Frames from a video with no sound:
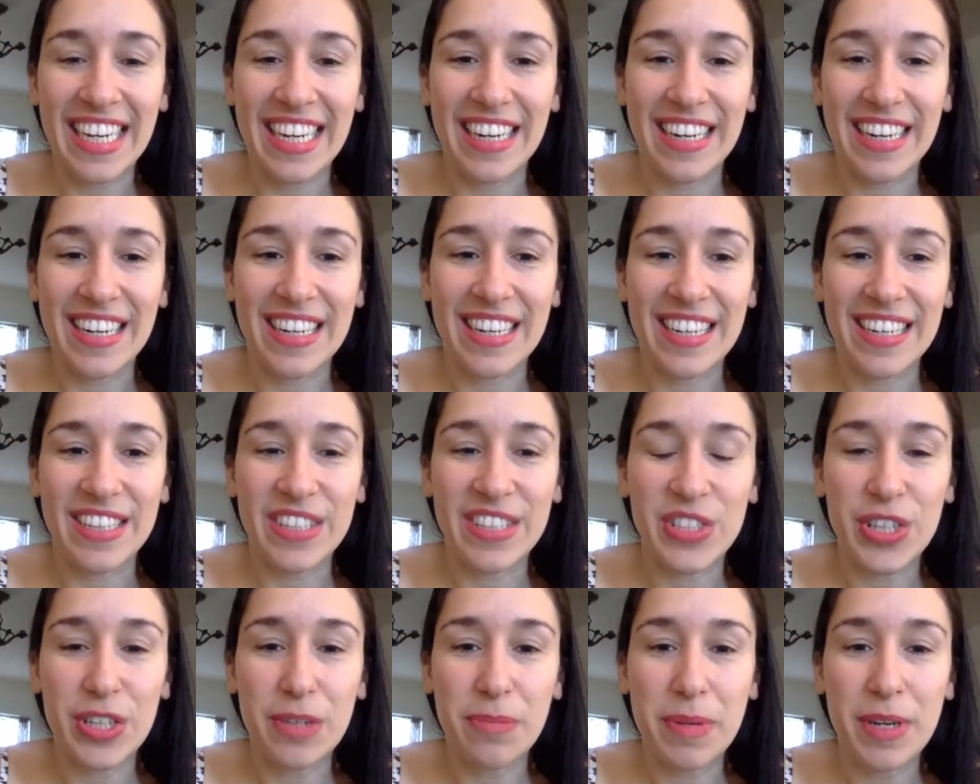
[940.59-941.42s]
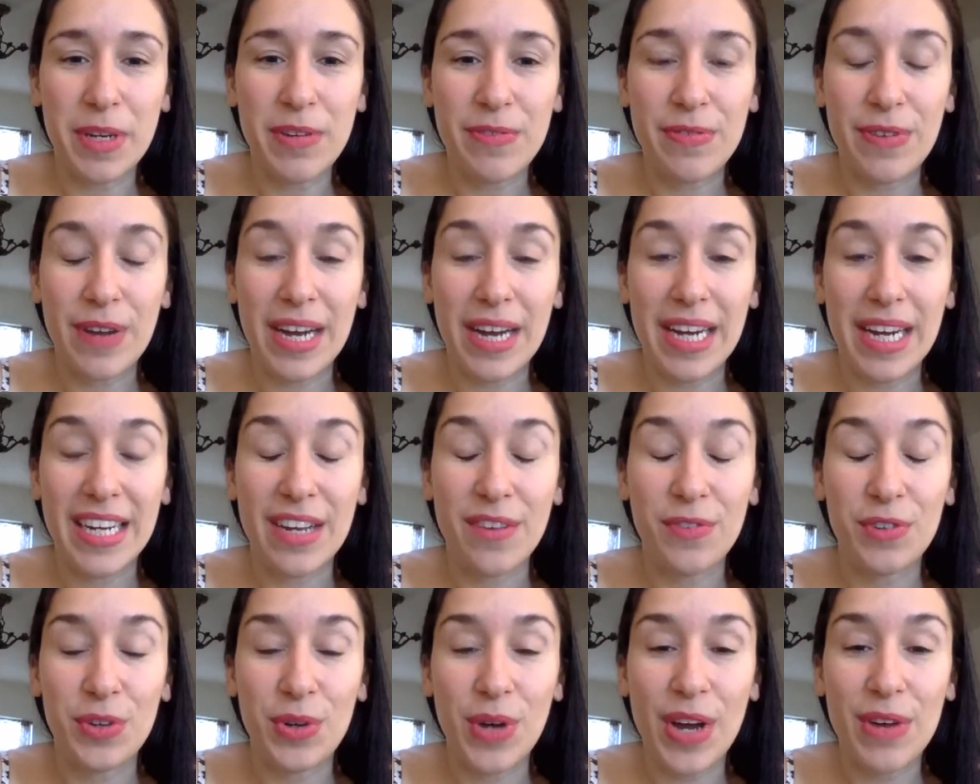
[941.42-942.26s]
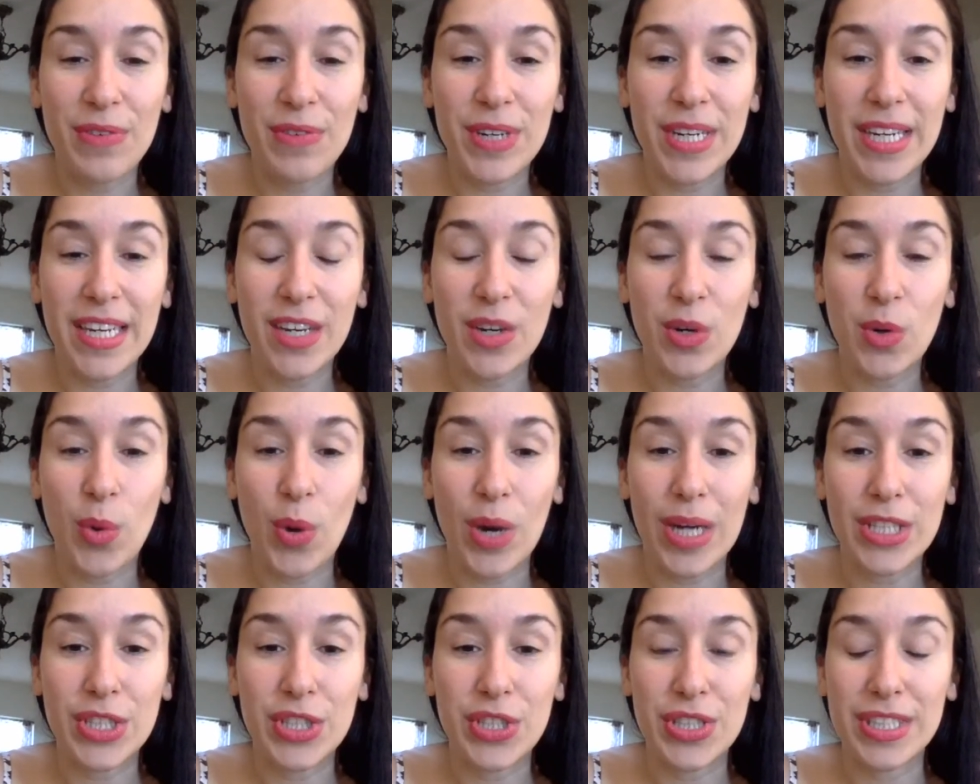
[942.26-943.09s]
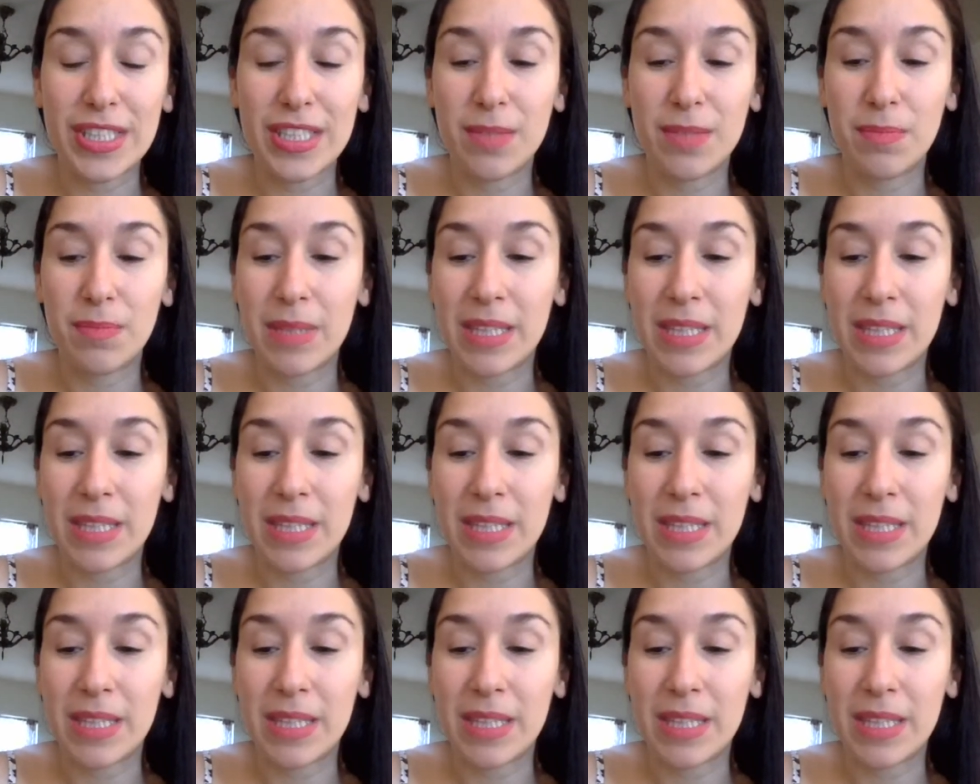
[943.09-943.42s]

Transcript: It should be fun. If you have any questions,